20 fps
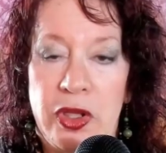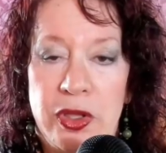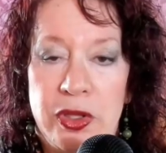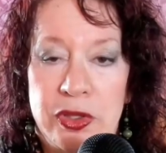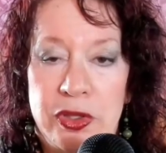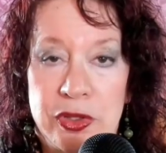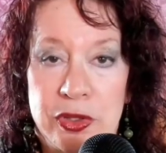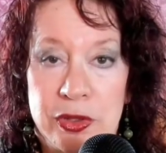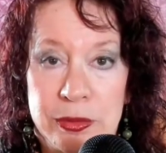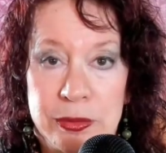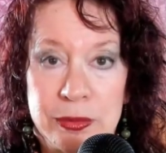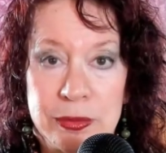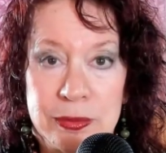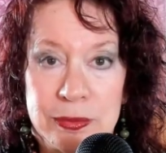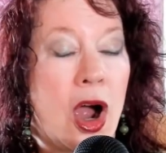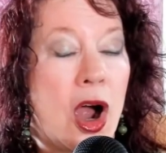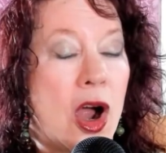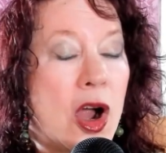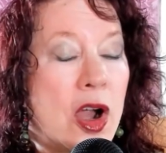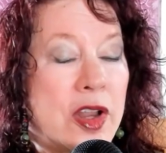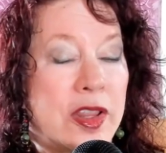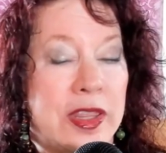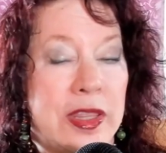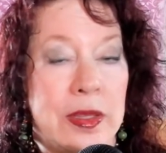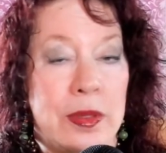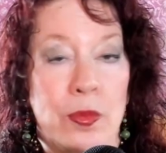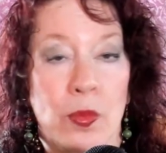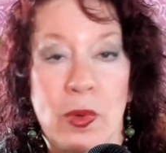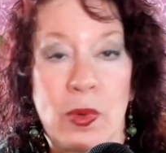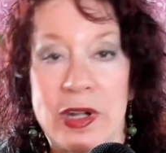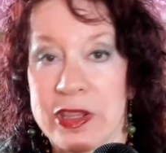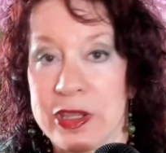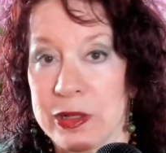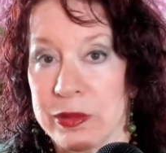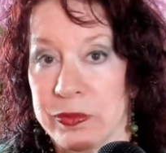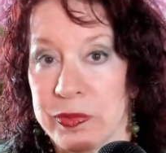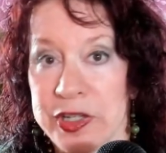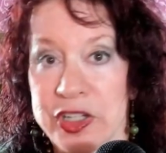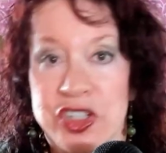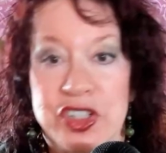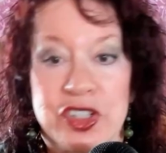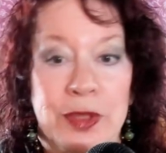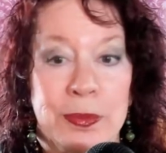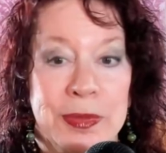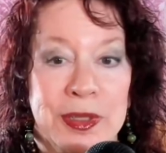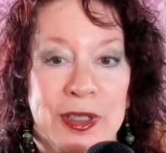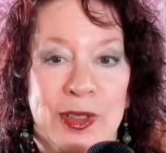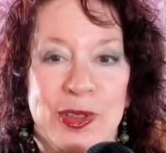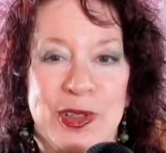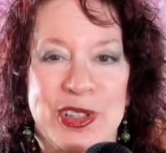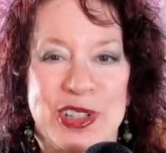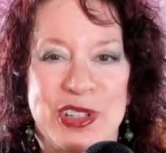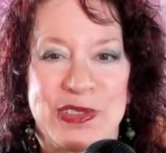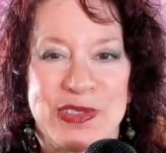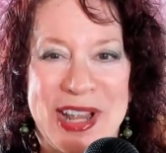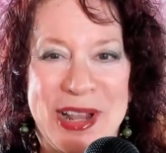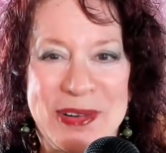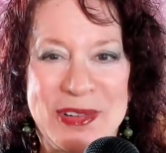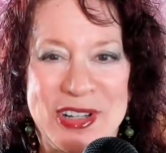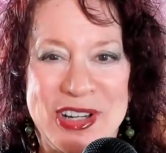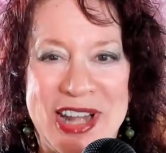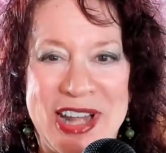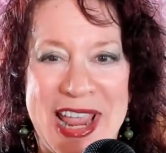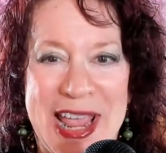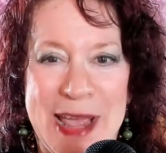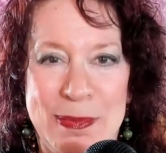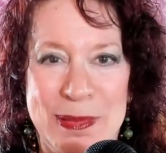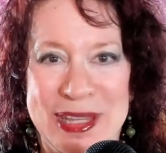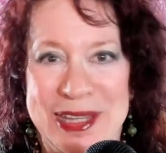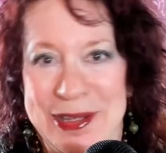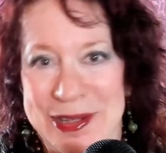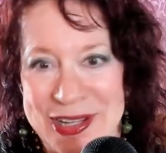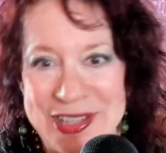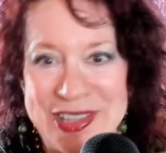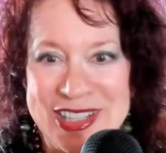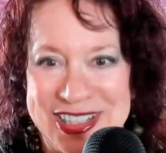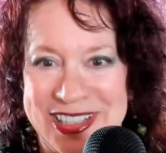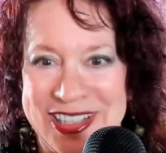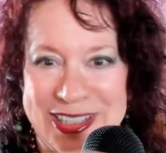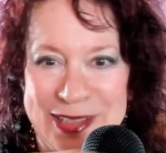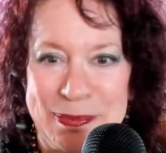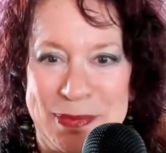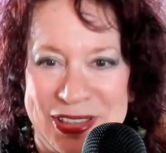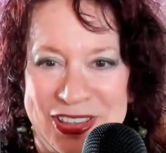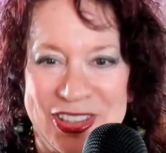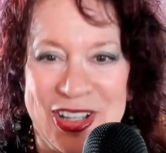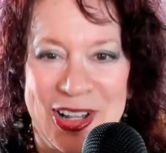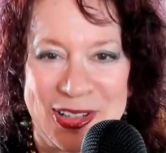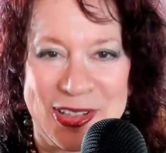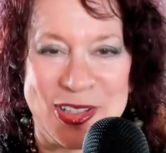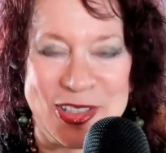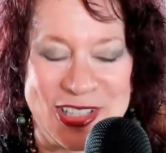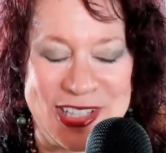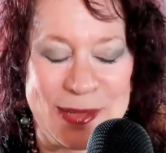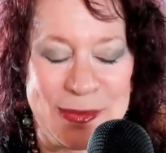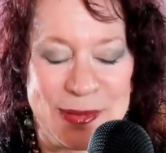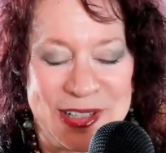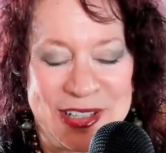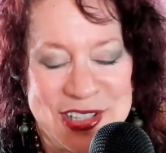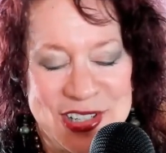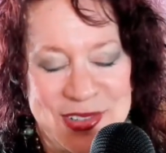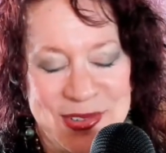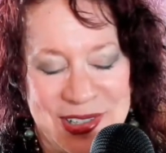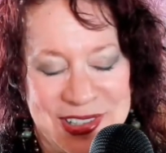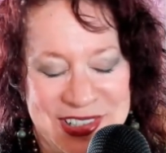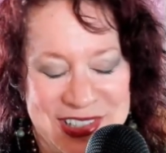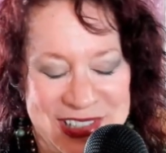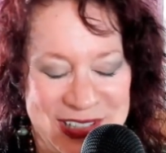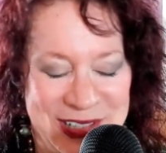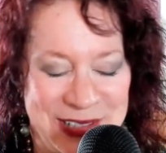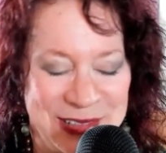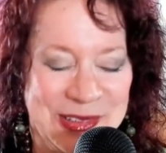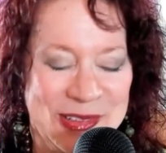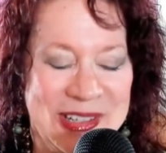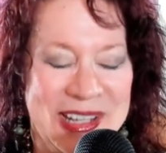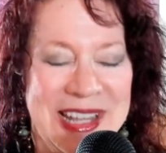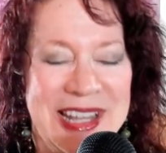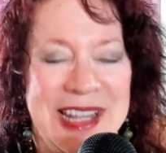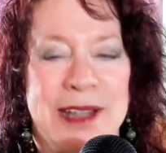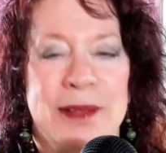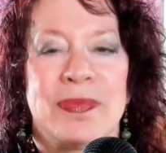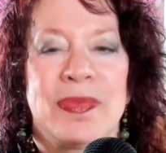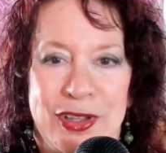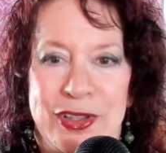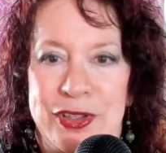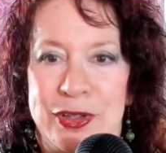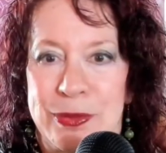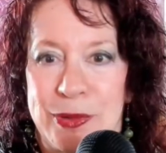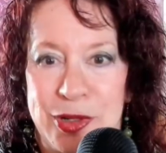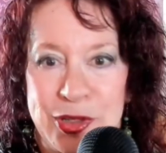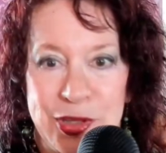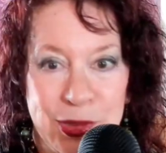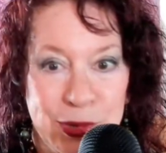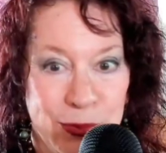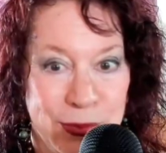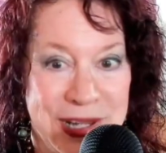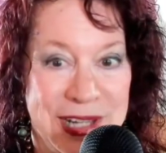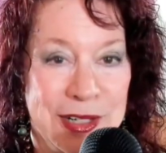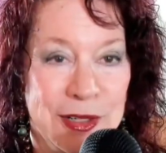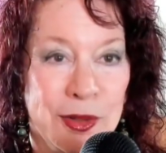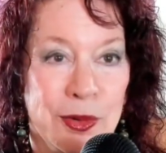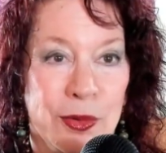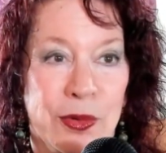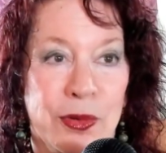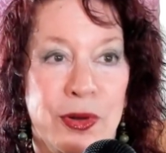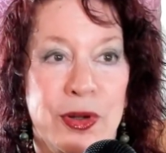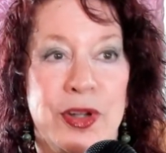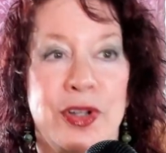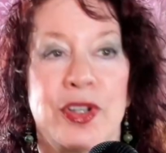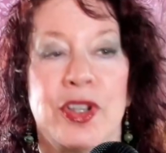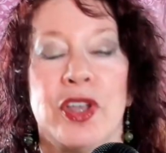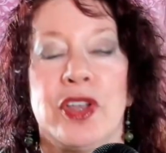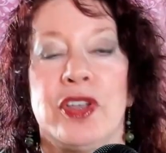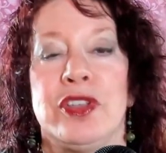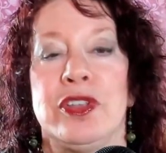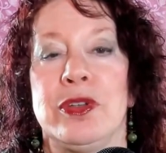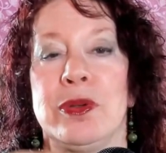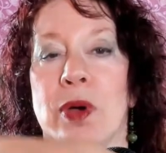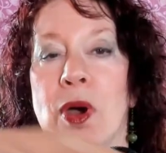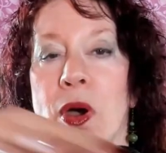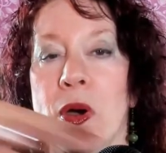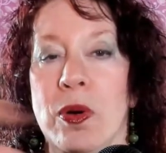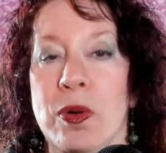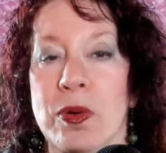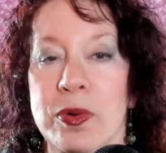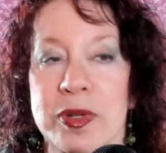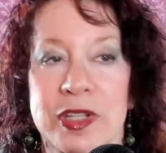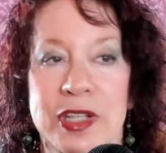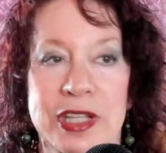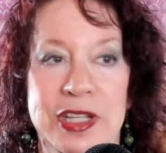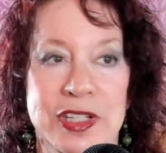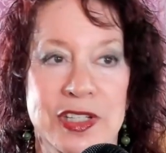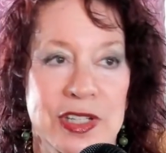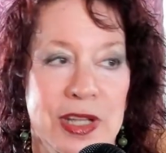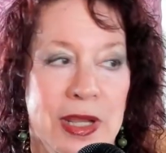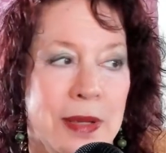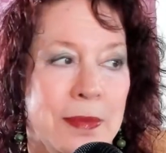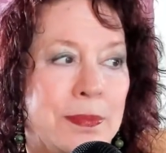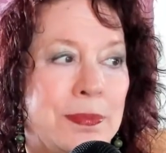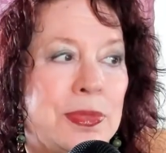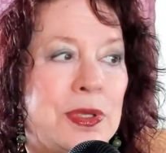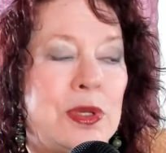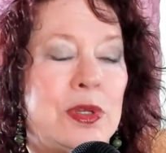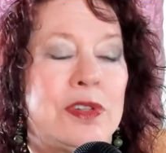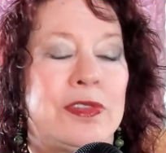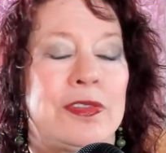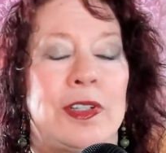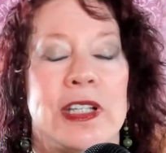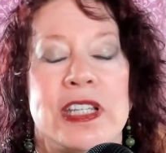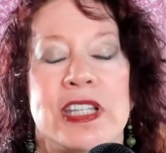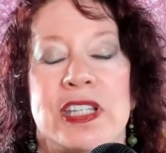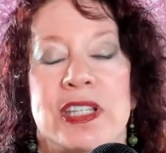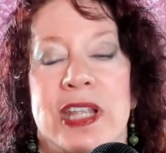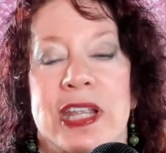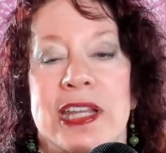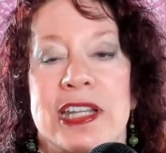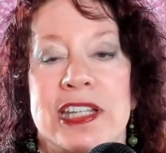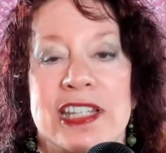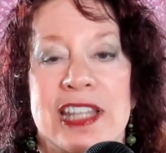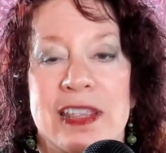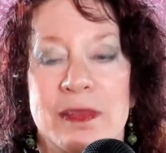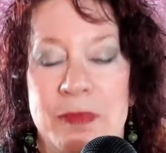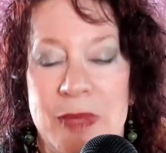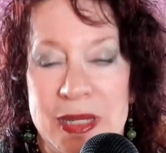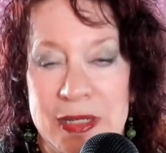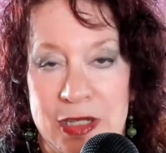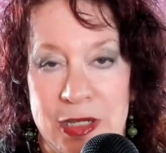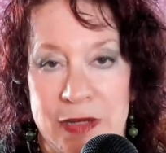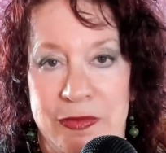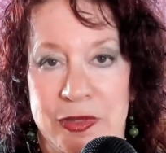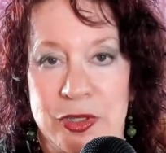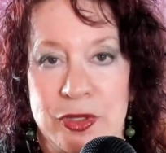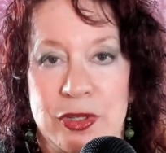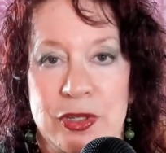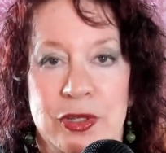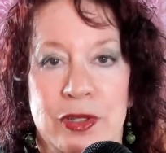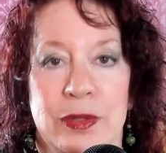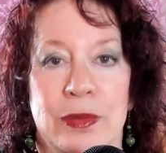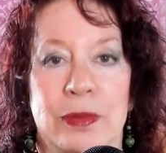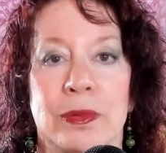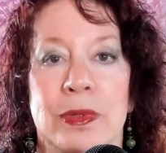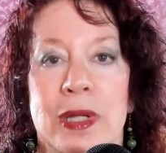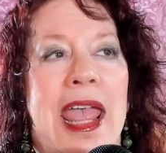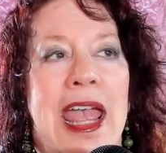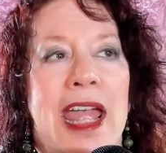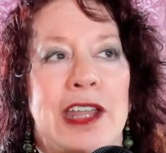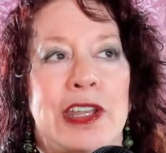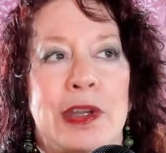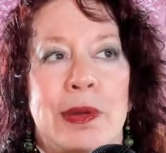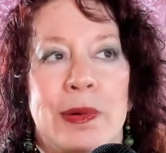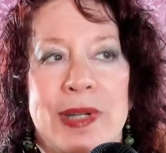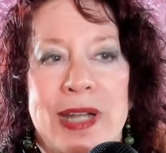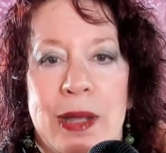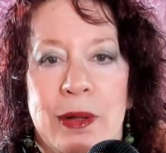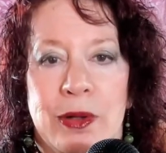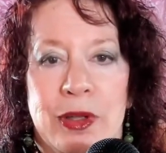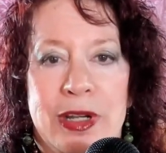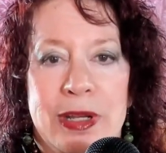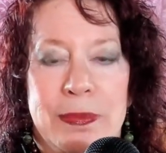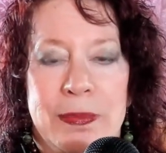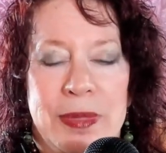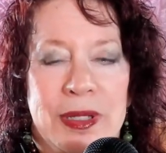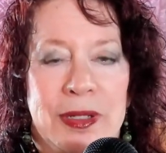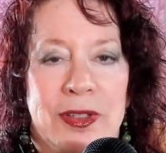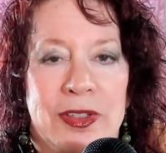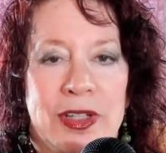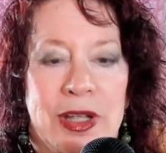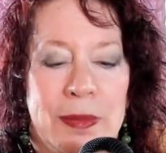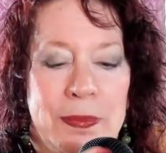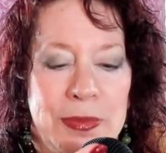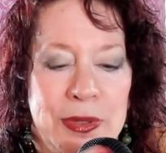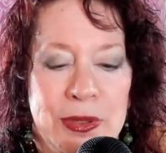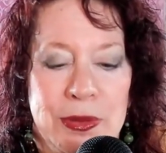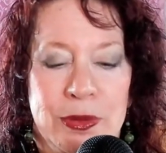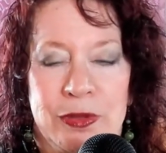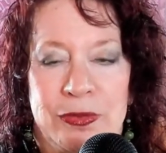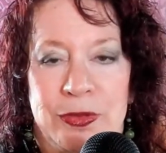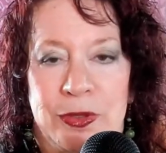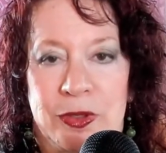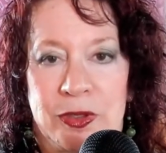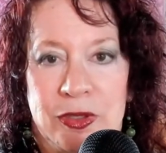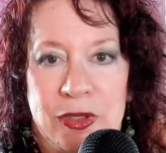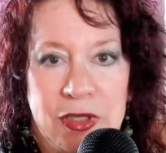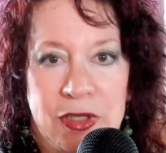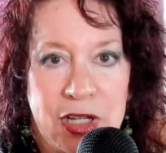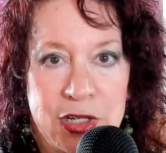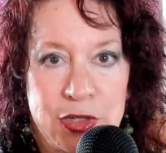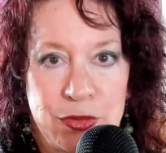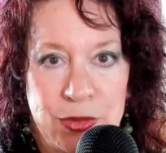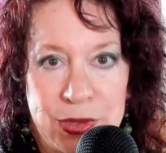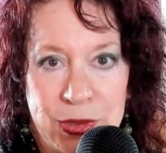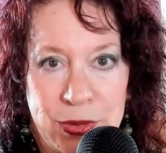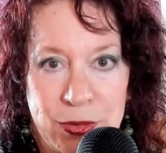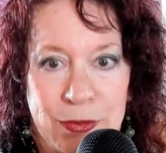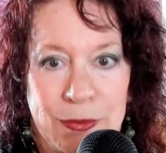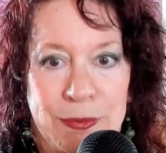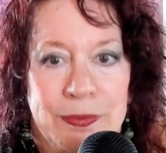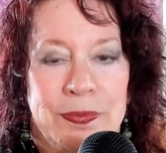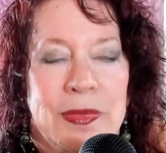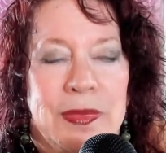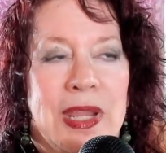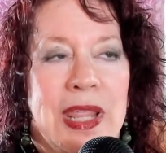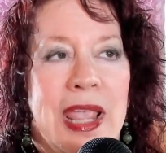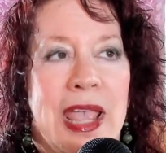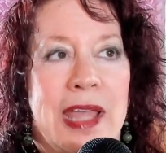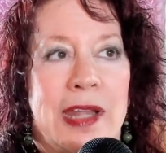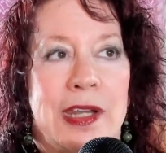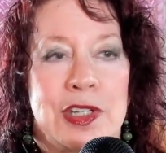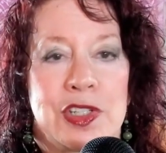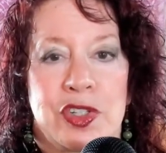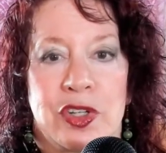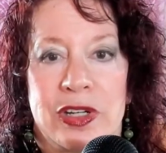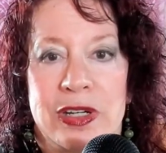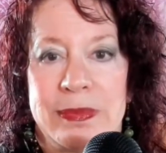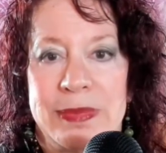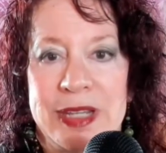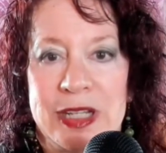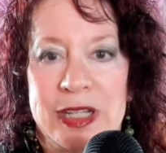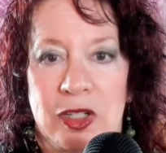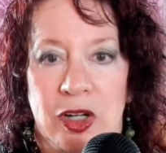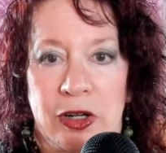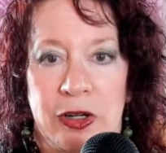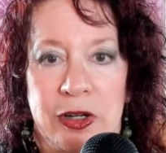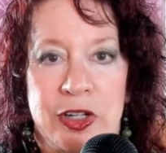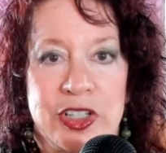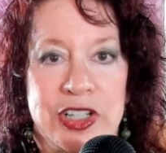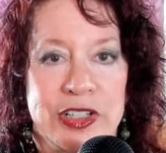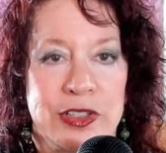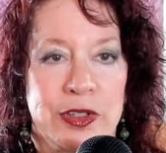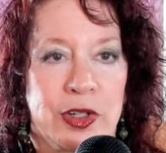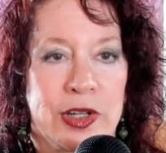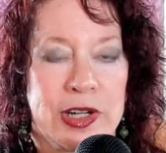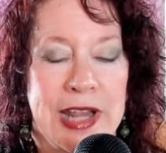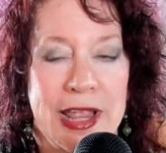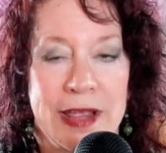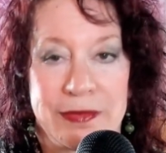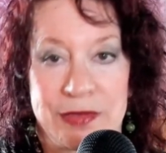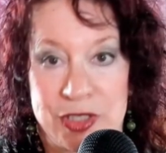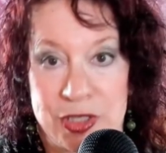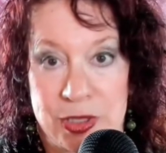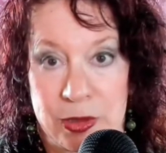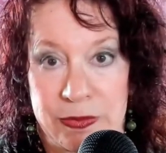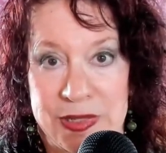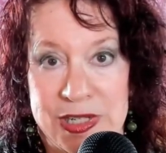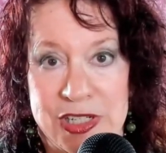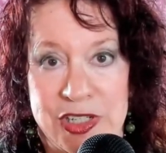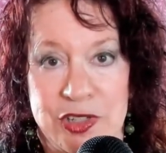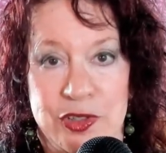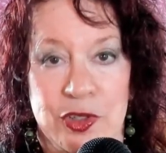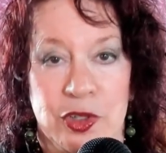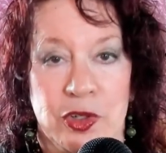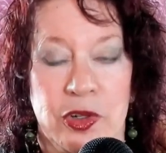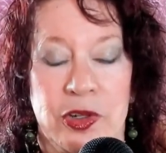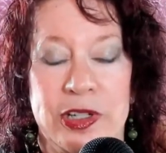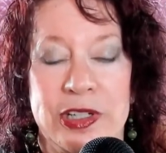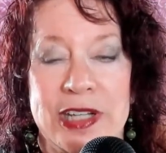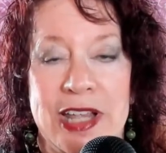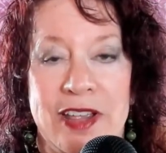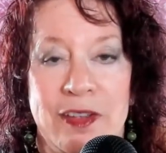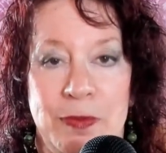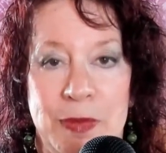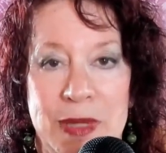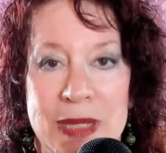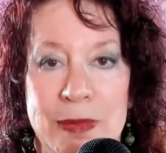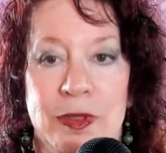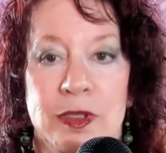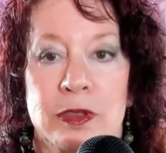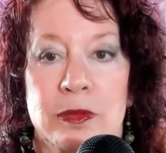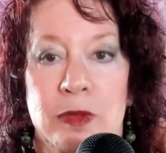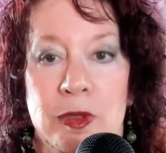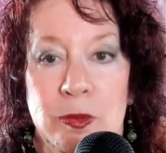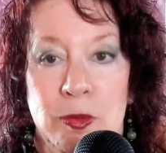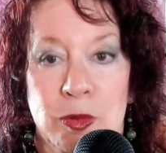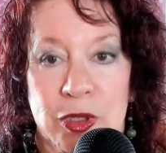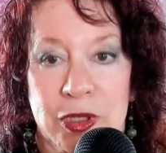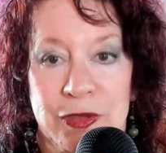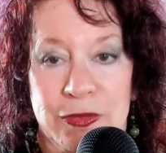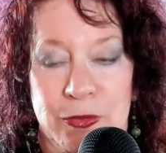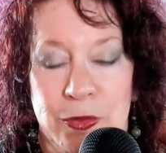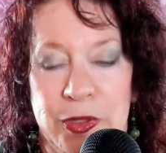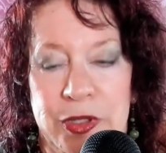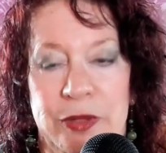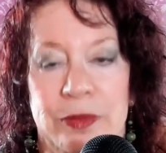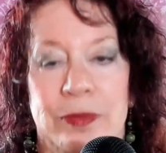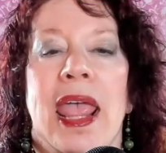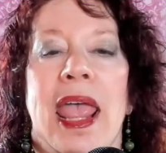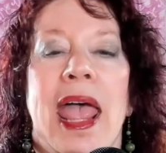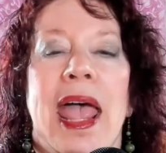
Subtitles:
You are one of the original builders of Downton Abbey in this little mythology that we're constructing here, okay? You are the great lord. You own these beautiful estates. They've been given to you, and you are now going to build a beautiful country home. And it's going to be large, and you're going to have servants, and you're going to have people who will work for you.